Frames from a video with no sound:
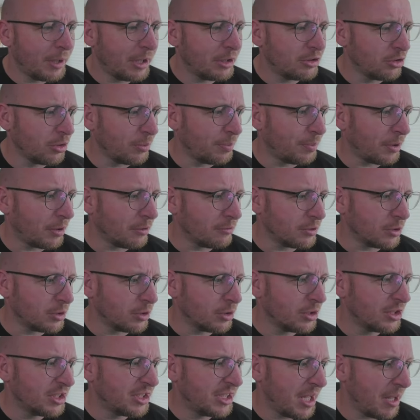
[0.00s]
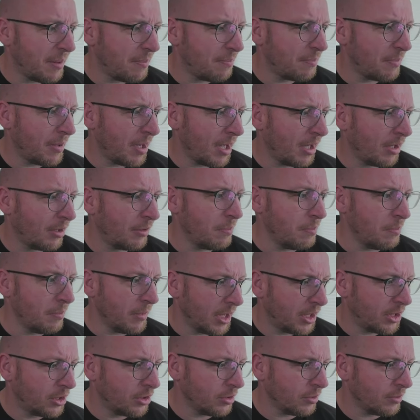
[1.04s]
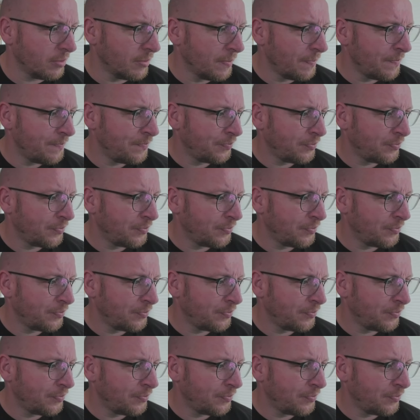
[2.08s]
Porro, Timber and Mitchell,